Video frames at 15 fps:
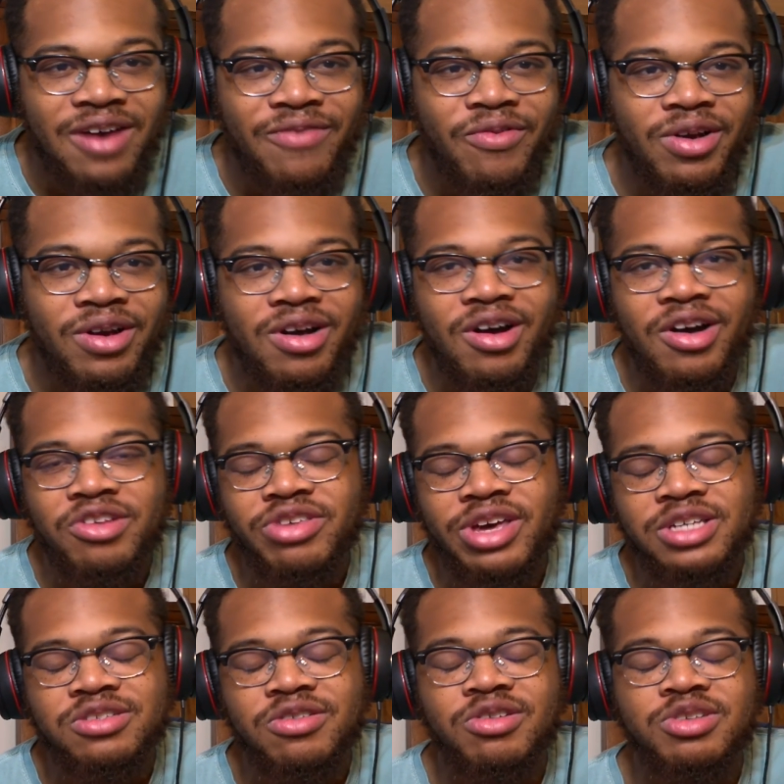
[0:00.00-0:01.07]
F1
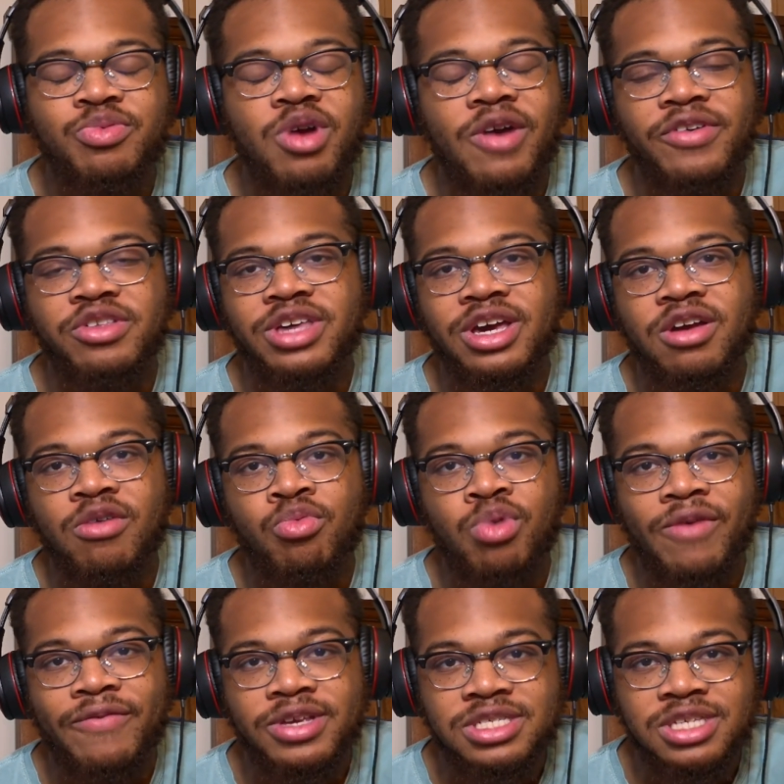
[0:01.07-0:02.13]
contract stories. We are finna check it out.
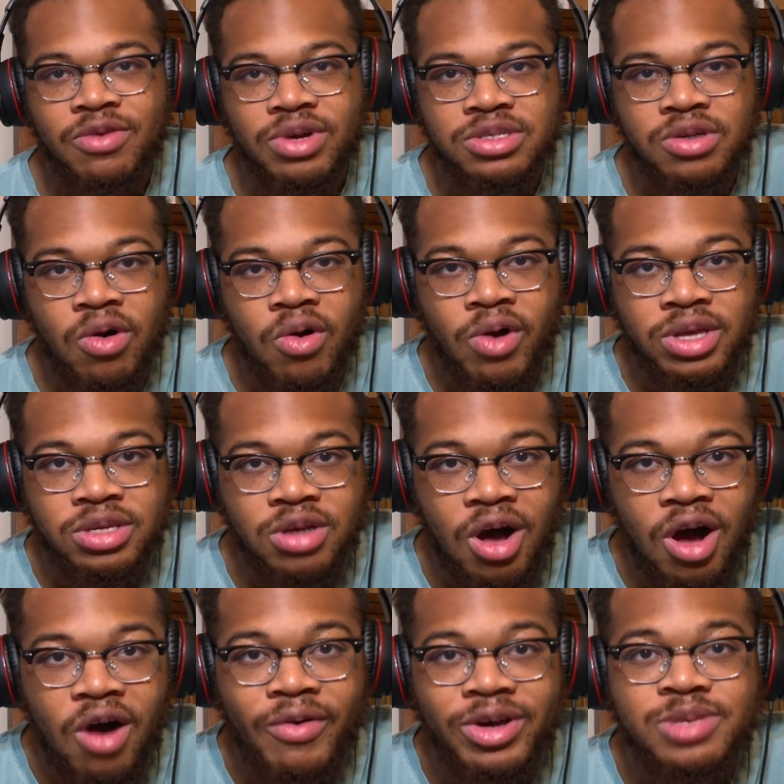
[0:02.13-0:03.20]
We are finna see what's on. As
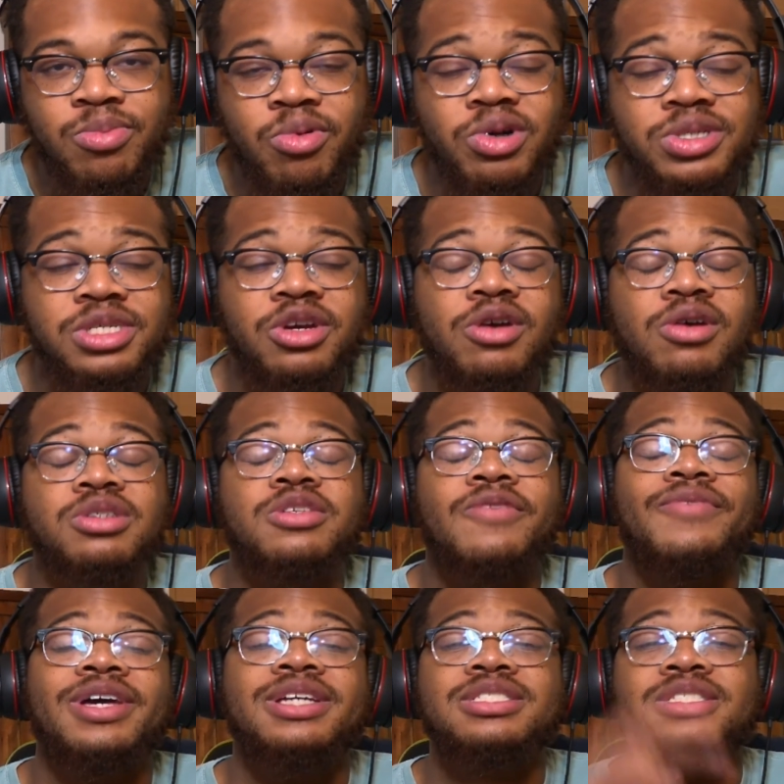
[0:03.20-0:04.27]
always, boys and girls,
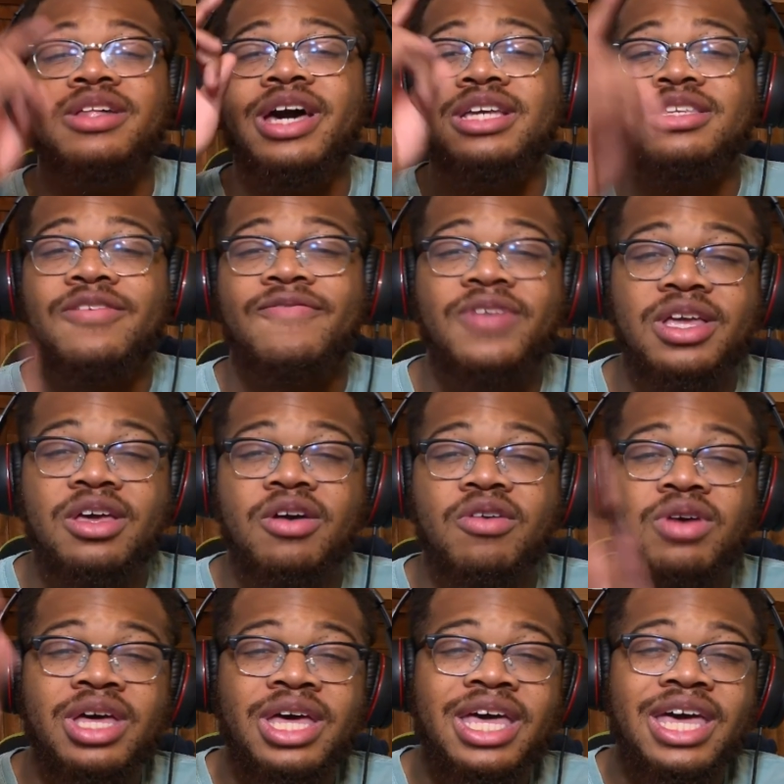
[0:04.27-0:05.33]
don't forget to like the
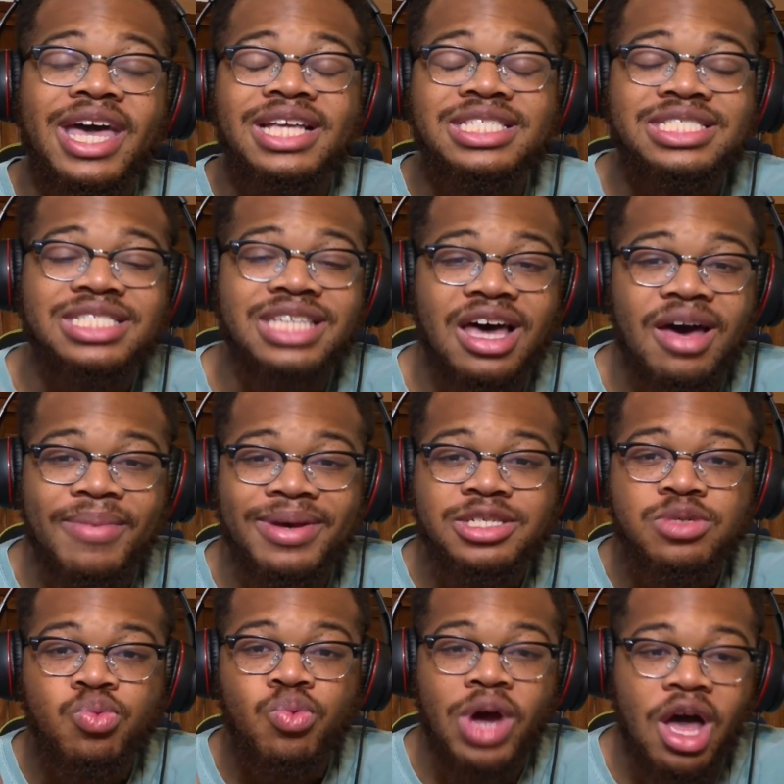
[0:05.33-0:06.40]
video and sub as
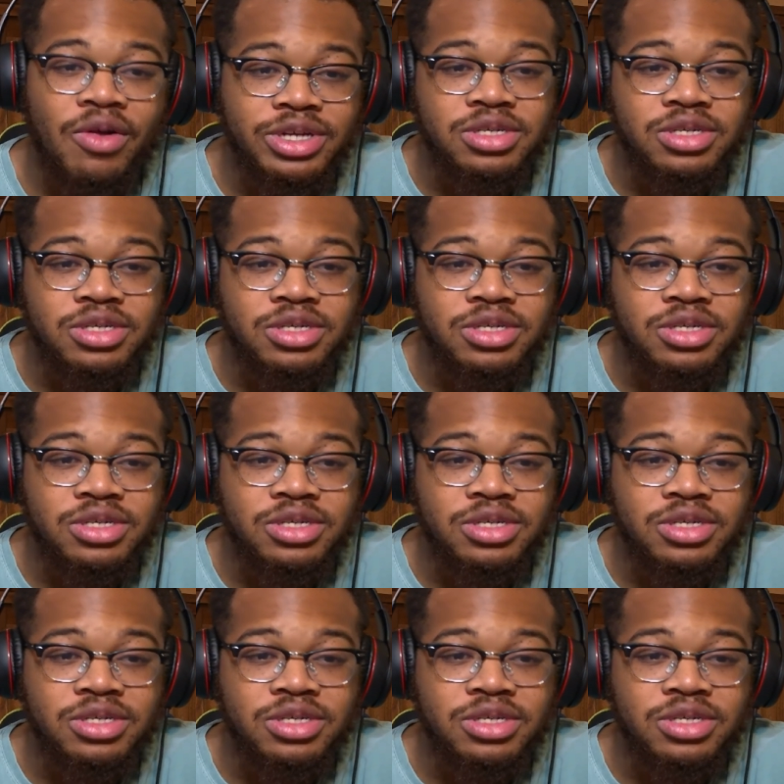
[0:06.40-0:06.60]
well.